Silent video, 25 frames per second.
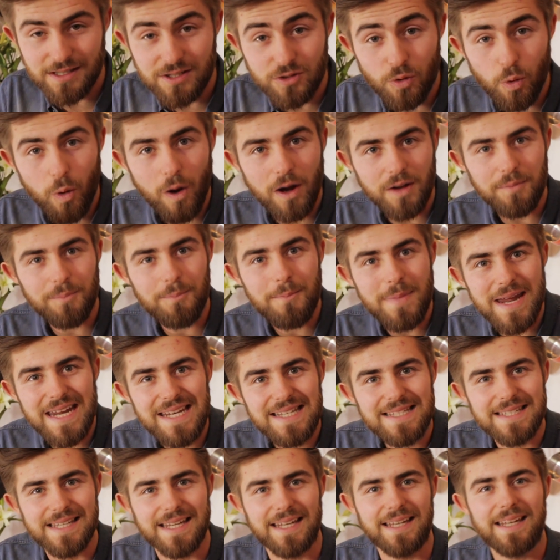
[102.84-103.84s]
that's quite
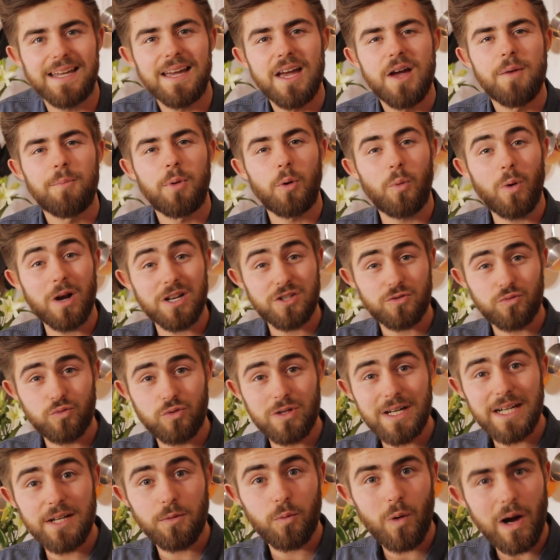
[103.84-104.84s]
meaty, but works
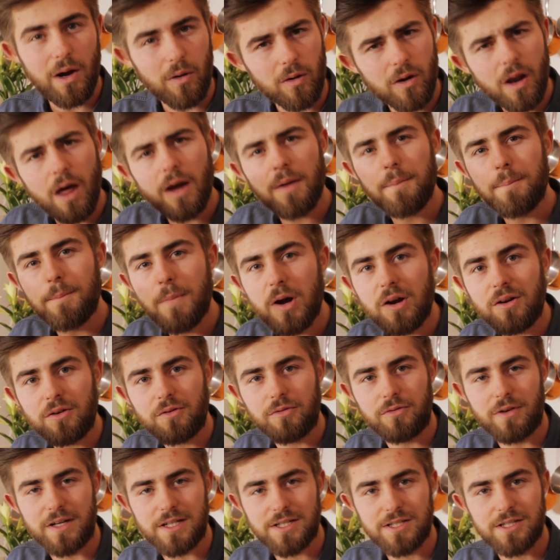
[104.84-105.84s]
really well, like
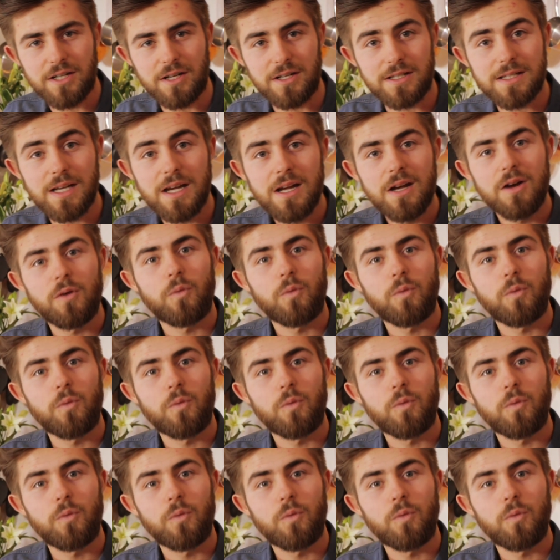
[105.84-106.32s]
monkfish does,